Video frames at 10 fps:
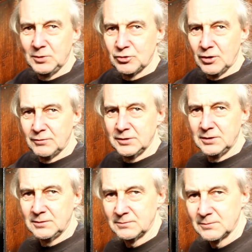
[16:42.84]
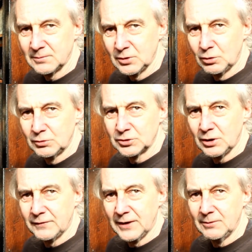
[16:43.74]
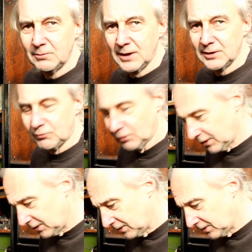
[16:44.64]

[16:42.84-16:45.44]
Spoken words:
be drawing current off it while it's running.